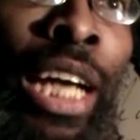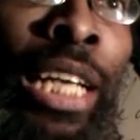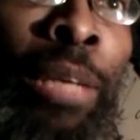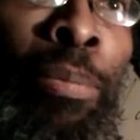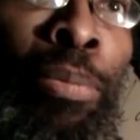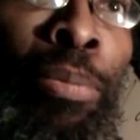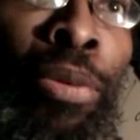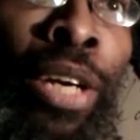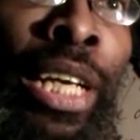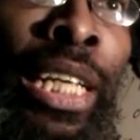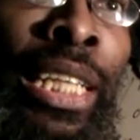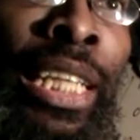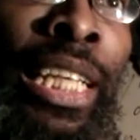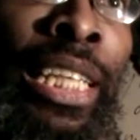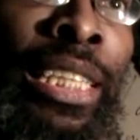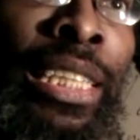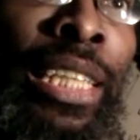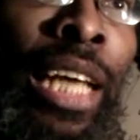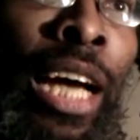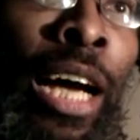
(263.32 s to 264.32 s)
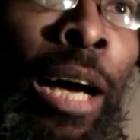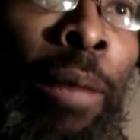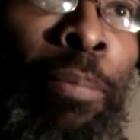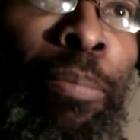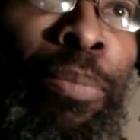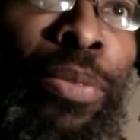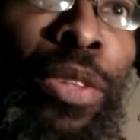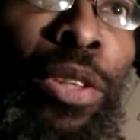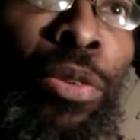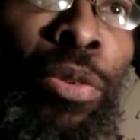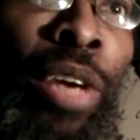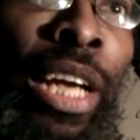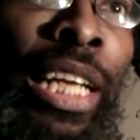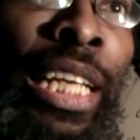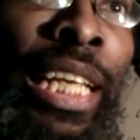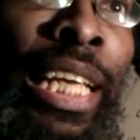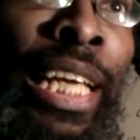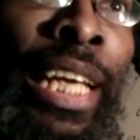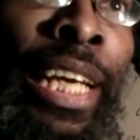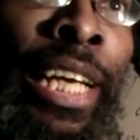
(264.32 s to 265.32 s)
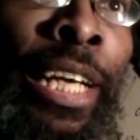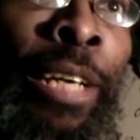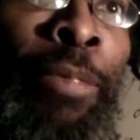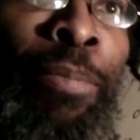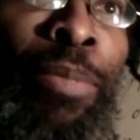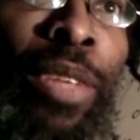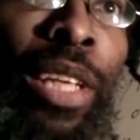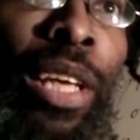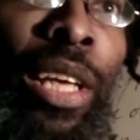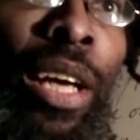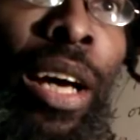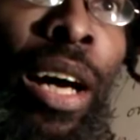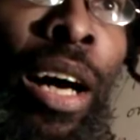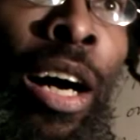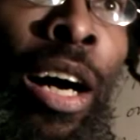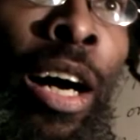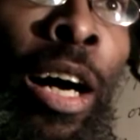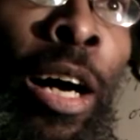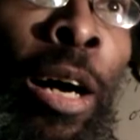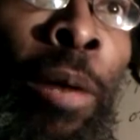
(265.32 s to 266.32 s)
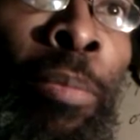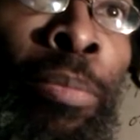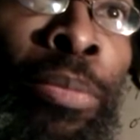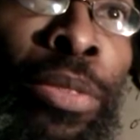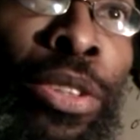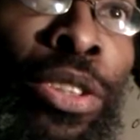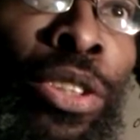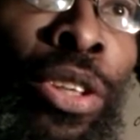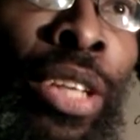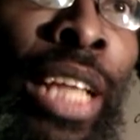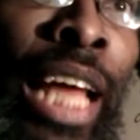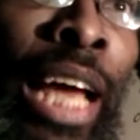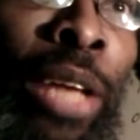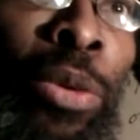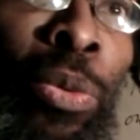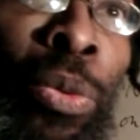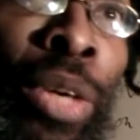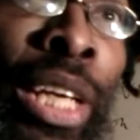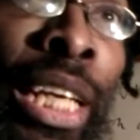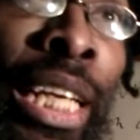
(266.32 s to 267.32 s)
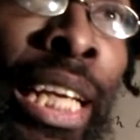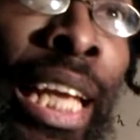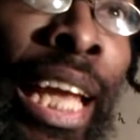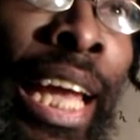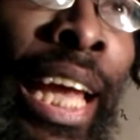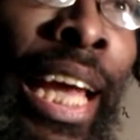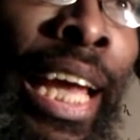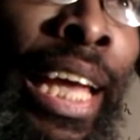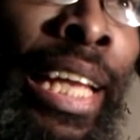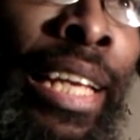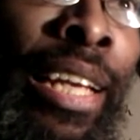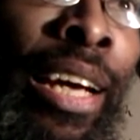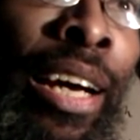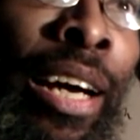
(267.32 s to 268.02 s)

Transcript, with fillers: bring this up right here, so that we can